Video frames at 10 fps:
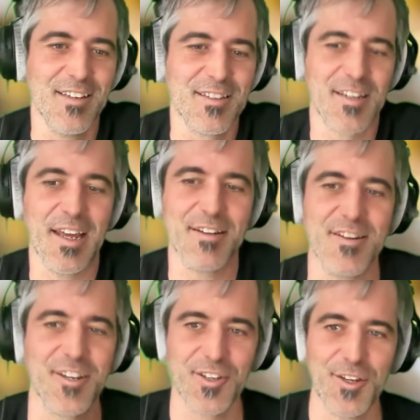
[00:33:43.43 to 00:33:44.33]
So then
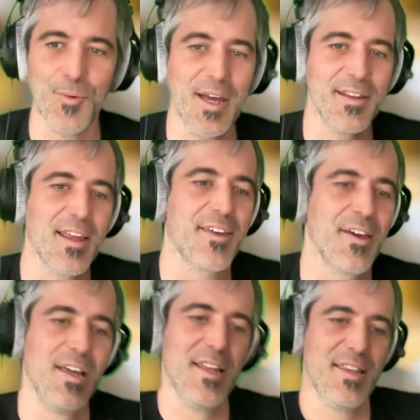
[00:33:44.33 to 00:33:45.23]
you you went like
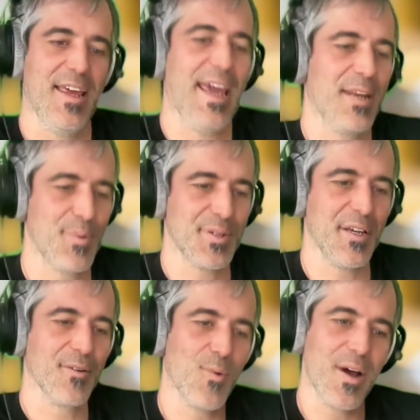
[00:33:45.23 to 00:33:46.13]
eighty percent
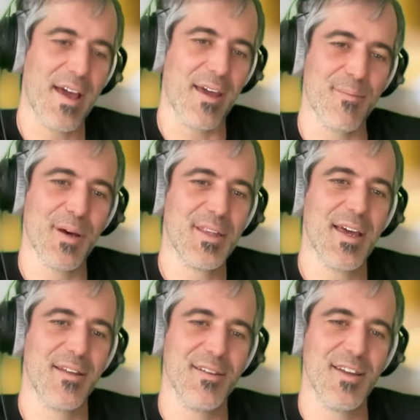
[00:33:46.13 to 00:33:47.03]
of the way, but
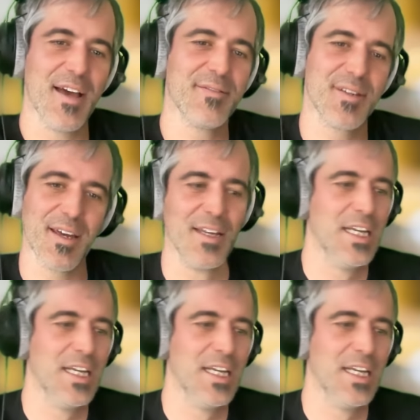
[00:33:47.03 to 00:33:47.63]
then you have to